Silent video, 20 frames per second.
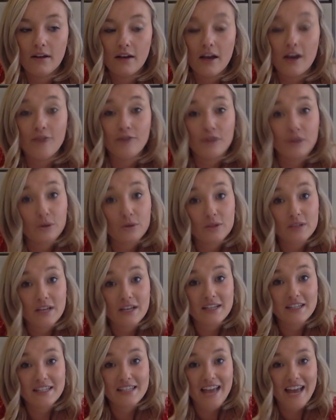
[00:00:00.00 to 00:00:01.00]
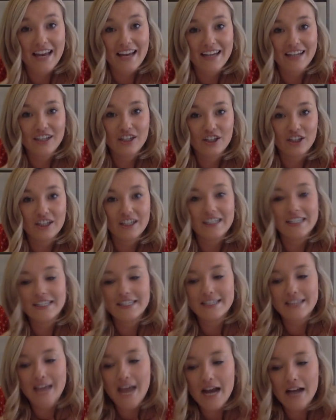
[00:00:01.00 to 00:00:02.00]
If you said setting, you're
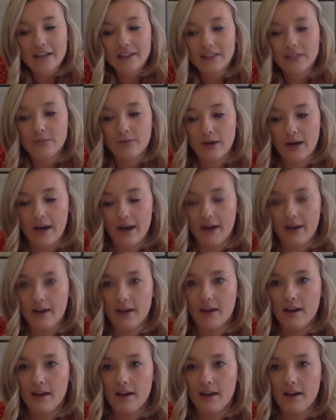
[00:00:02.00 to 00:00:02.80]
exactly right.